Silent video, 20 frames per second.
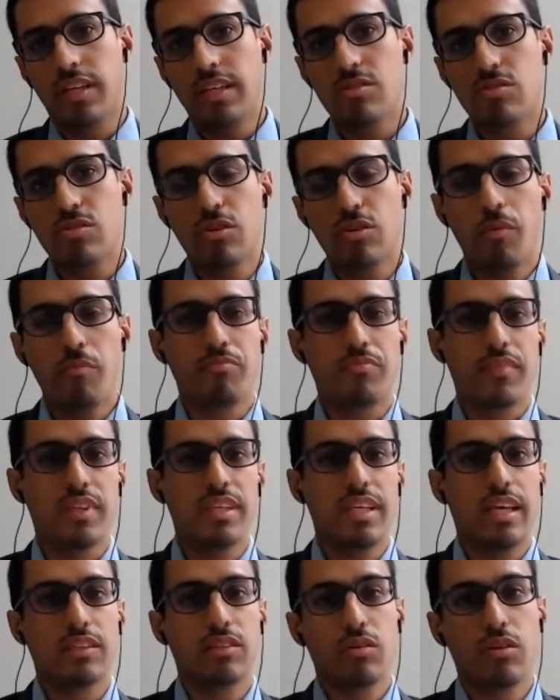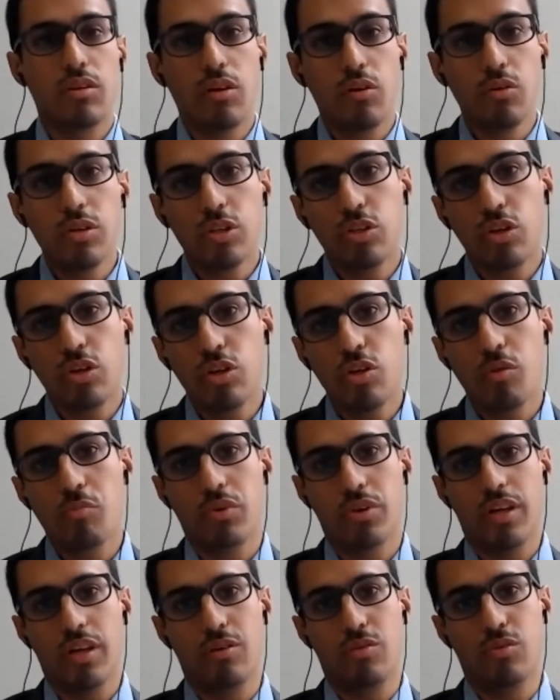in this magnificent
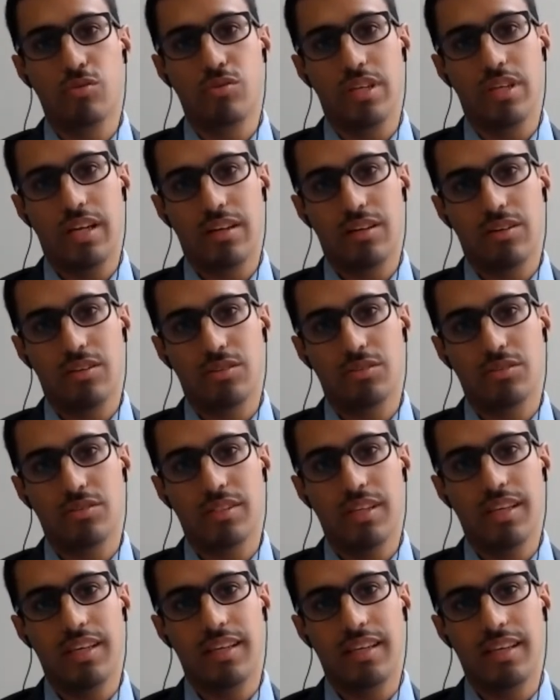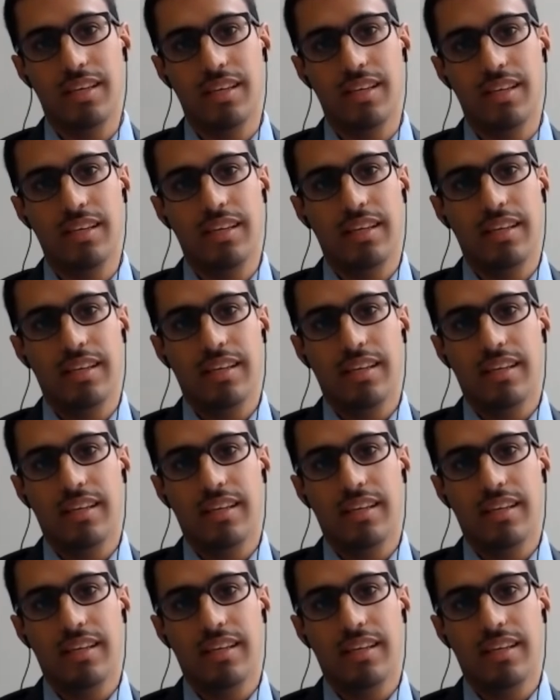Congress, and all the audience for